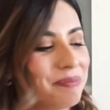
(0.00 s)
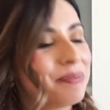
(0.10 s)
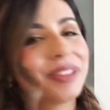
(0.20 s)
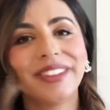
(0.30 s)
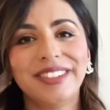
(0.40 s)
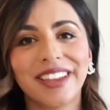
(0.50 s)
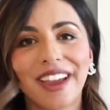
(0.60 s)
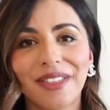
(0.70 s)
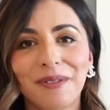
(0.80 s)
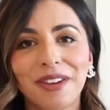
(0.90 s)
put this
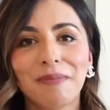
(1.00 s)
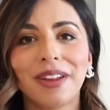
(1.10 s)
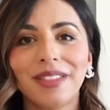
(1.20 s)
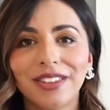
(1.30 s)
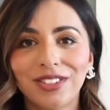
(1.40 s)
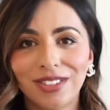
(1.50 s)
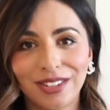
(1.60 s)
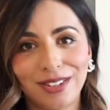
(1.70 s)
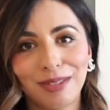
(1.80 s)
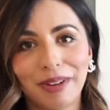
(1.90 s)
together with, but I think it's just
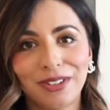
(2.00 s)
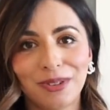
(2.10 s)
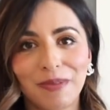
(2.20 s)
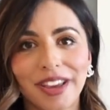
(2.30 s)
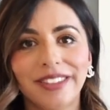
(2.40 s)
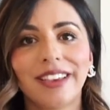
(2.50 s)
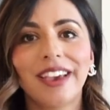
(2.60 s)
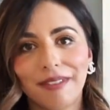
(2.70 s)
such a special piece.